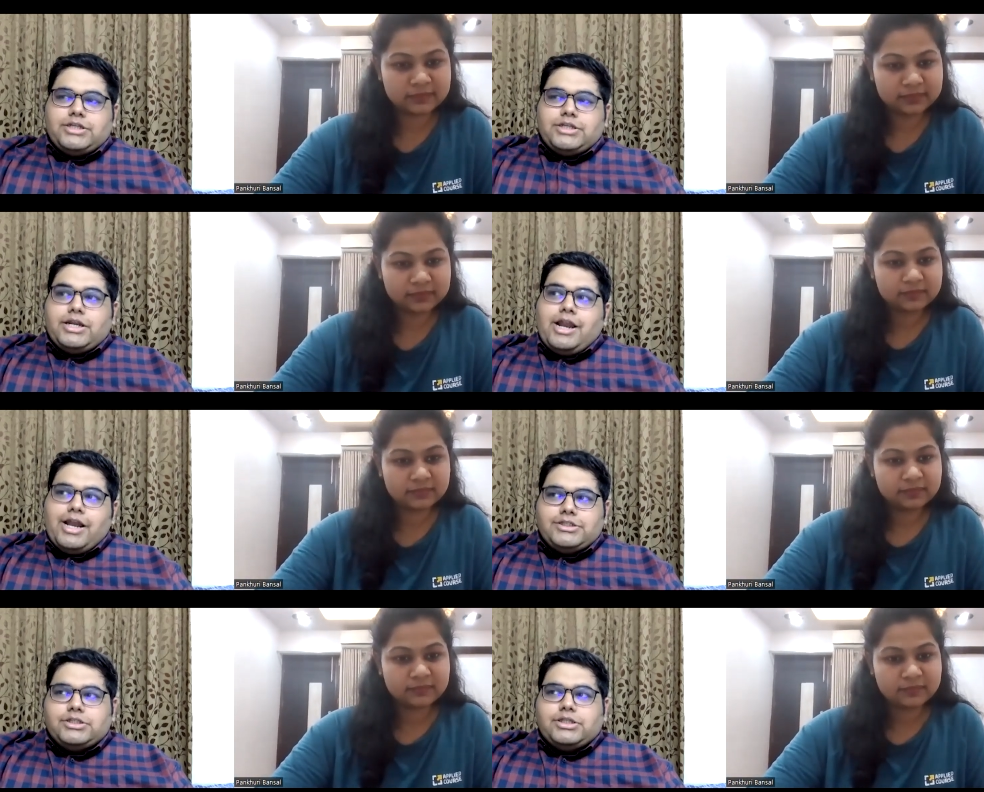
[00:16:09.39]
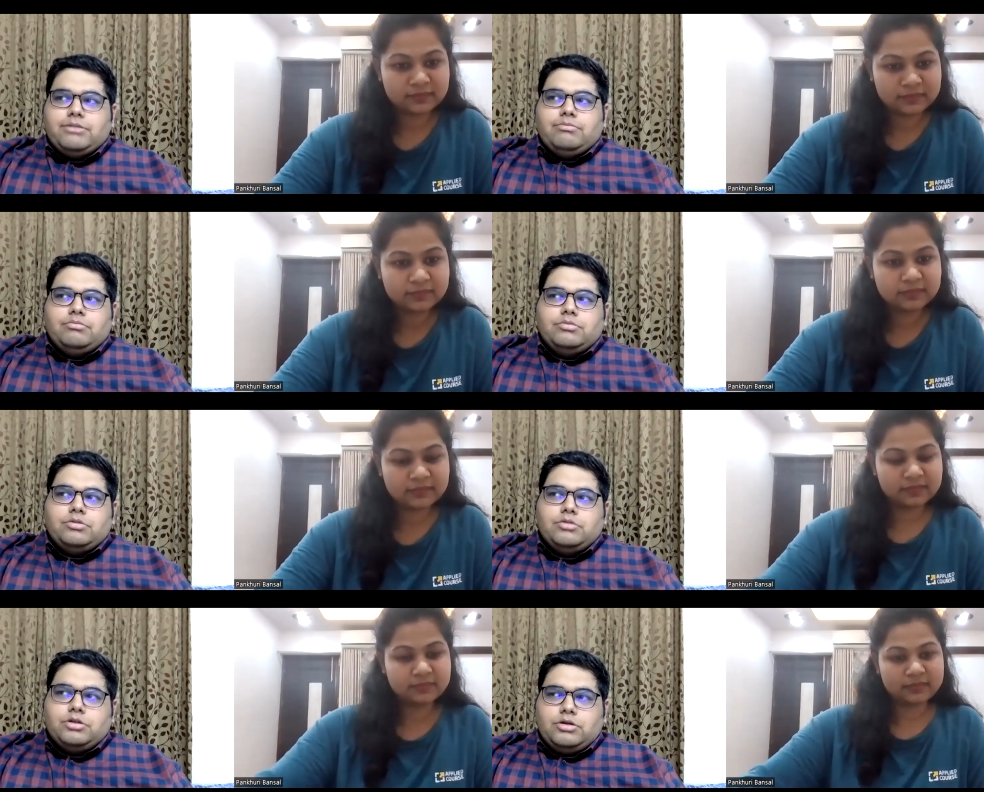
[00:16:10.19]
Speaker 1: and analyzing them
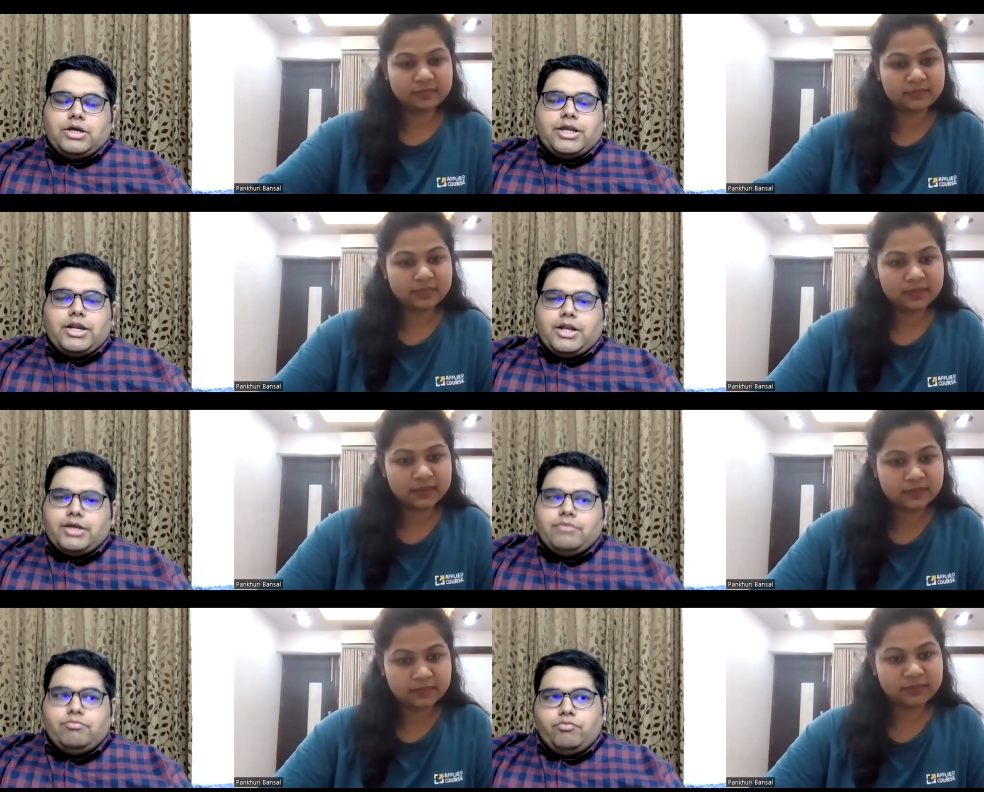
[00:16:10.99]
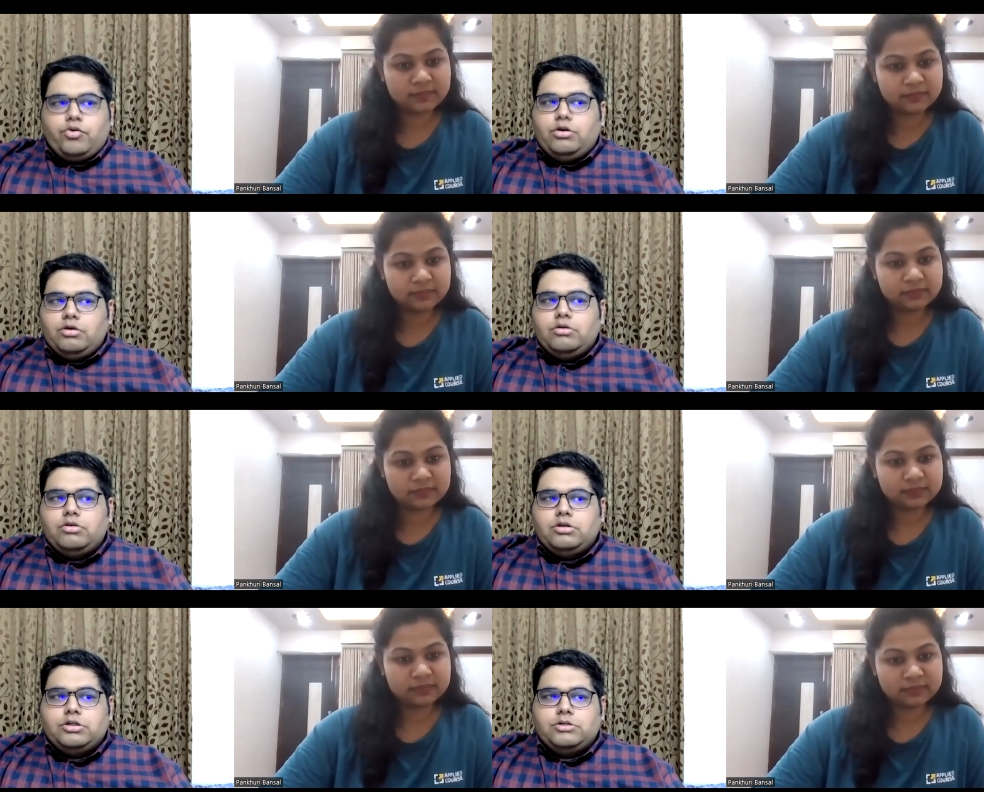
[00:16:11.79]
again and again would
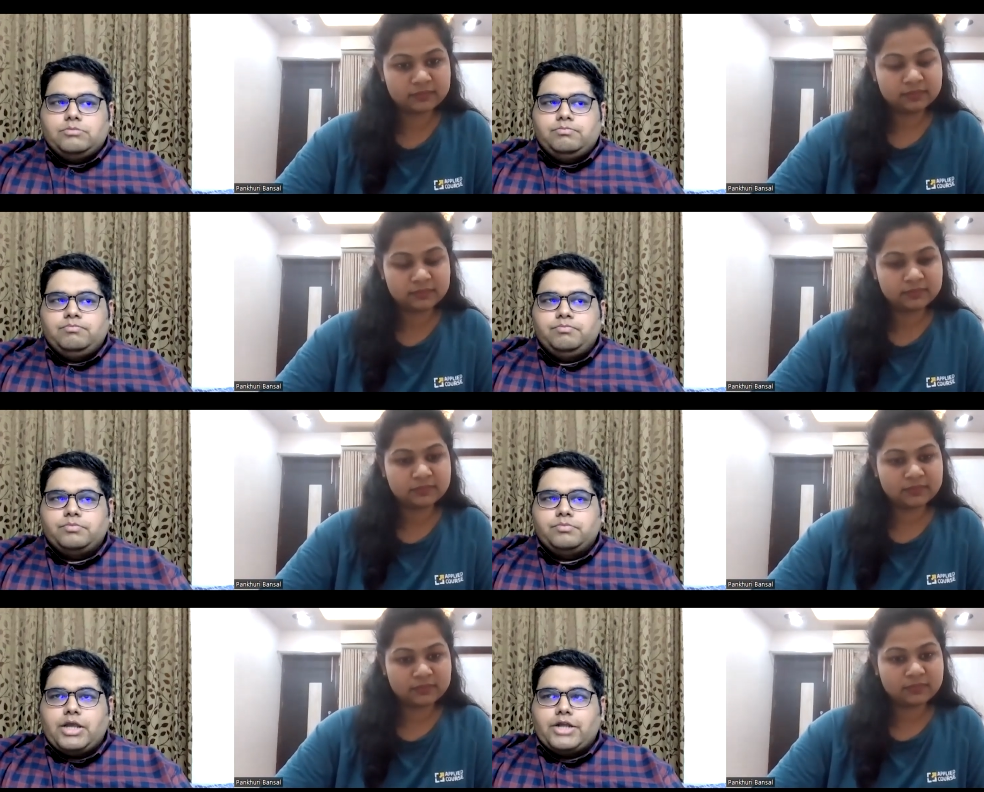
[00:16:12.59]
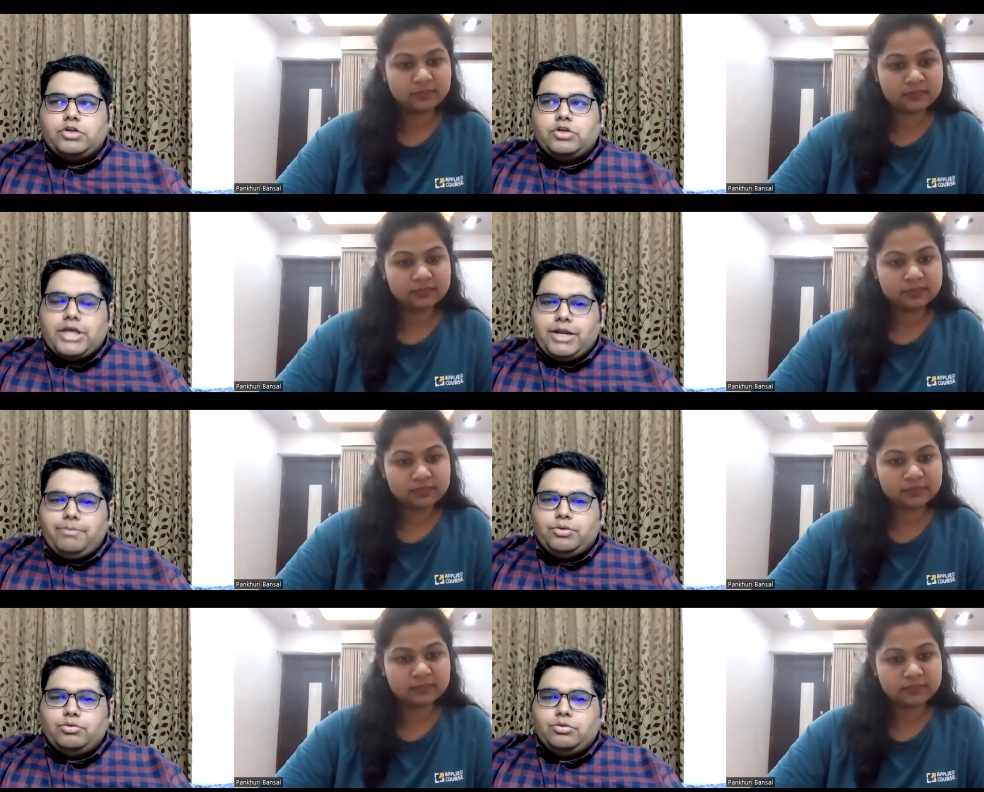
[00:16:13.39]
actually help
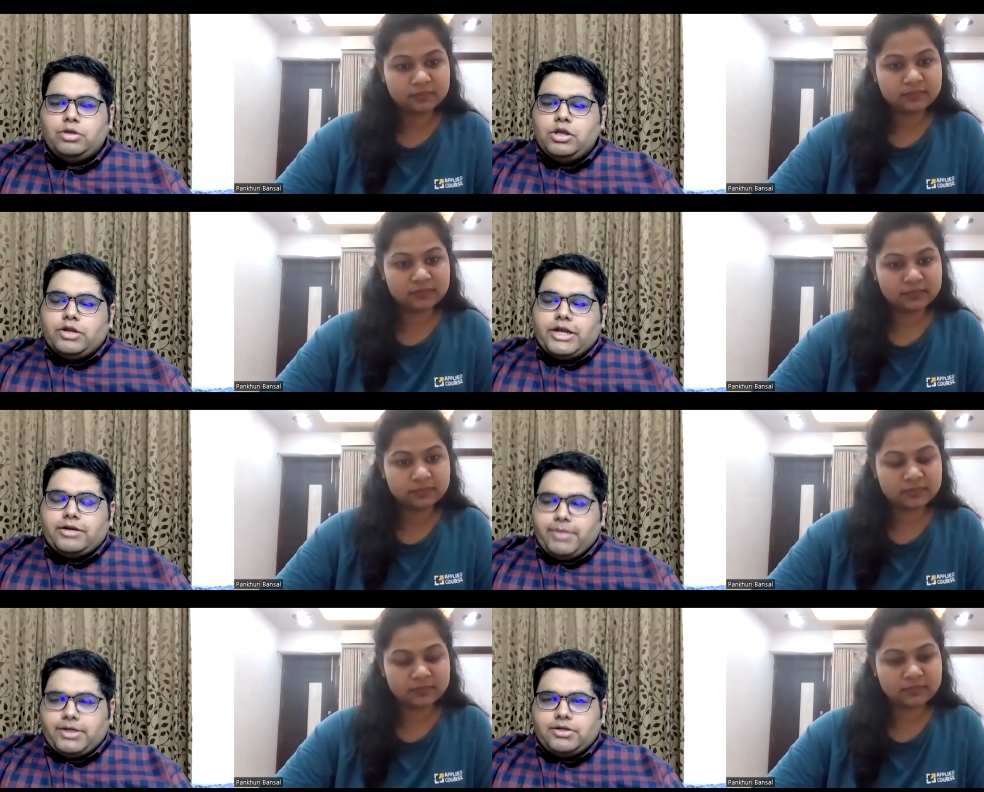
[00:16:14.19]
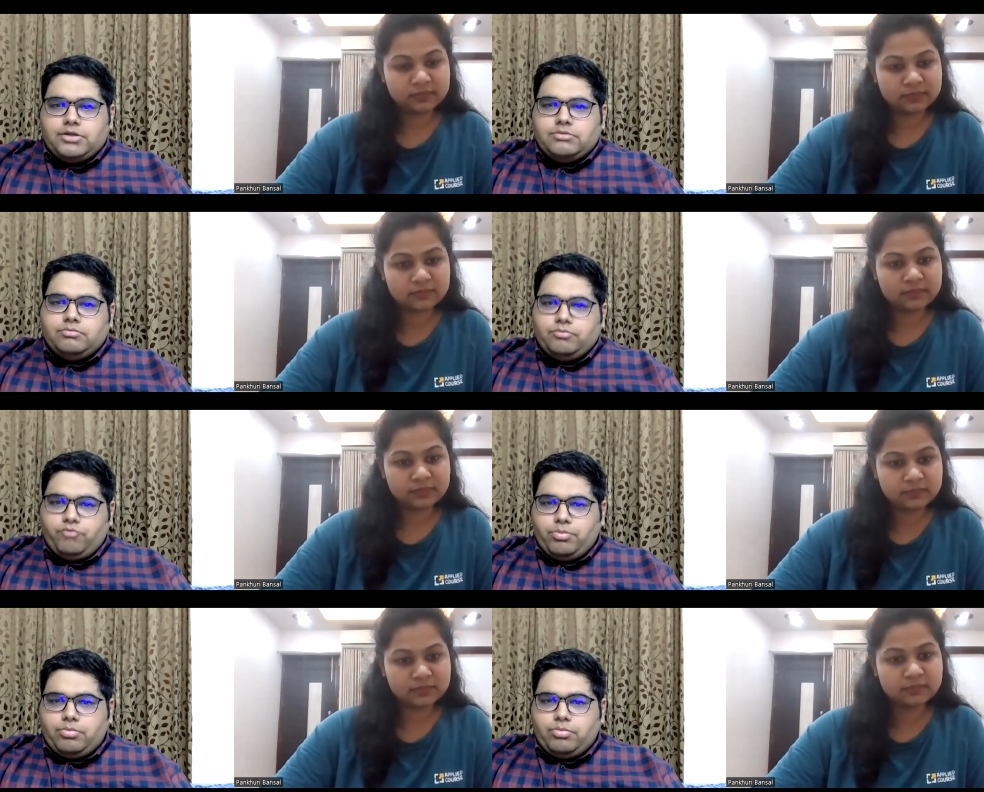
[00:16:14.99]
you get better
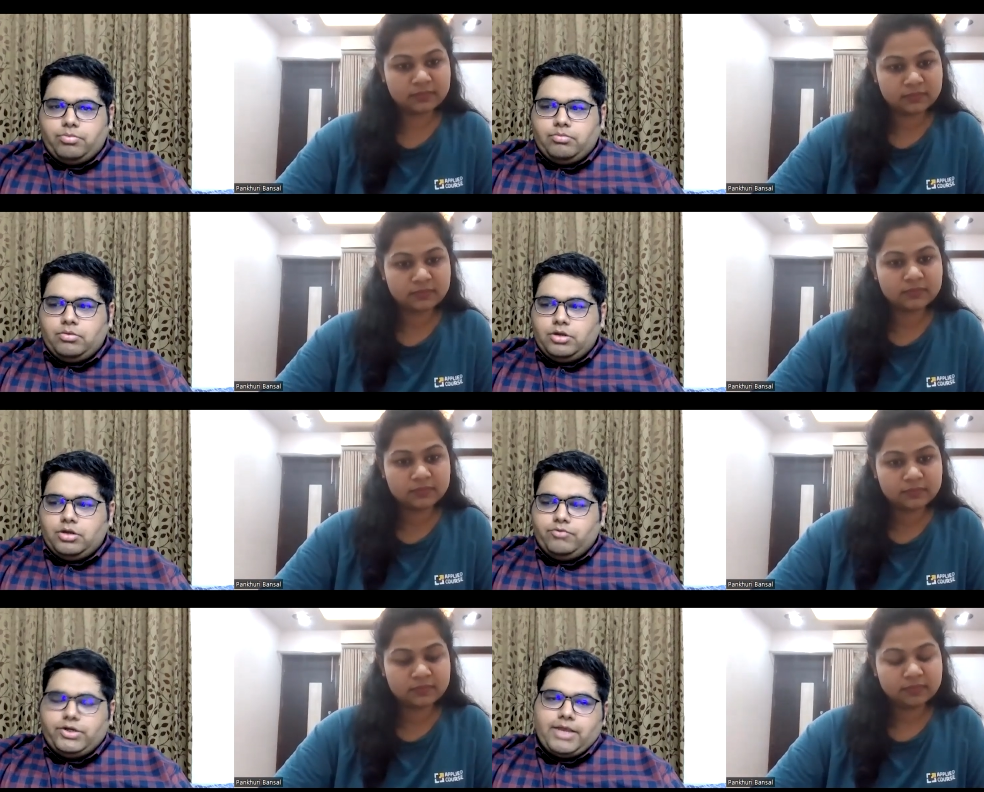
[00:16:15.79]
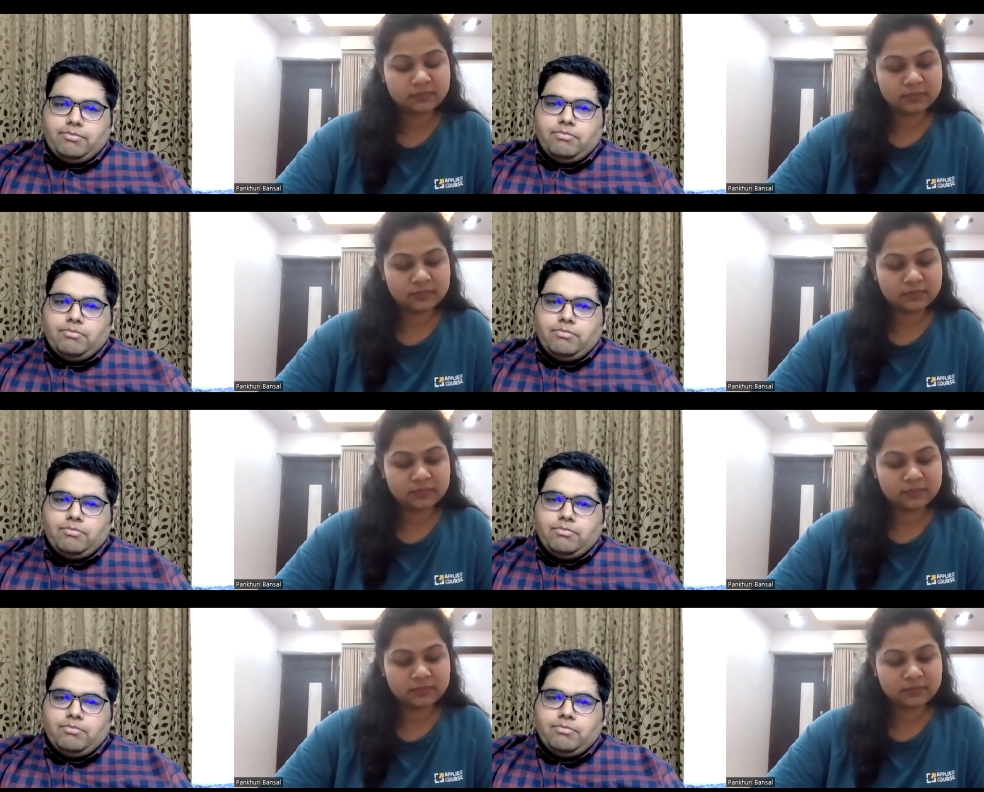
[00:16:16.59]
from with time.